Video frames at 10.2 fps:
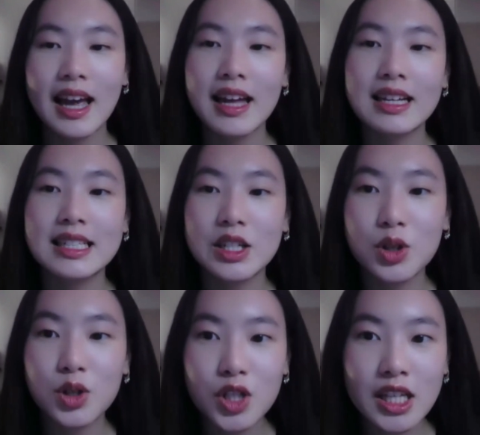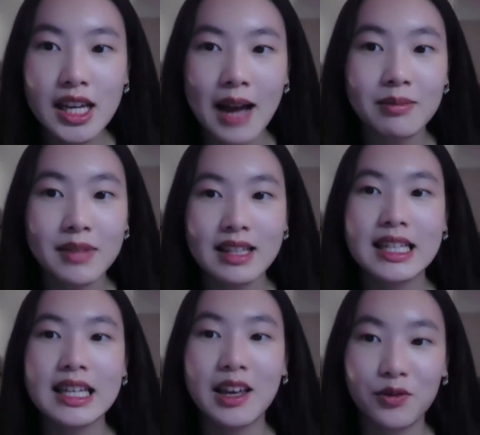And usually I'm
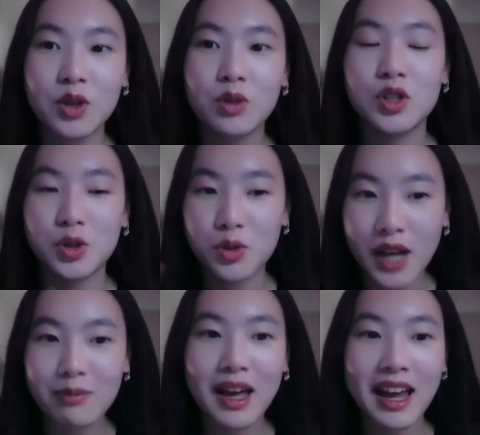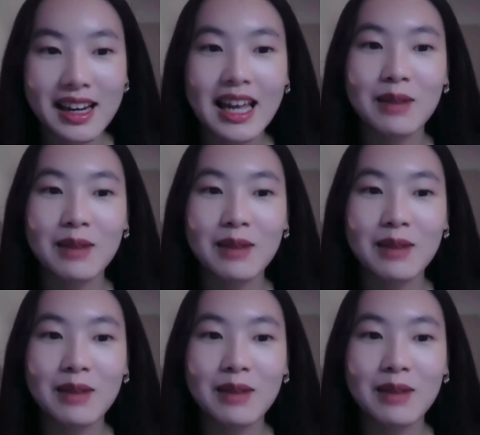guessing if you do get paid,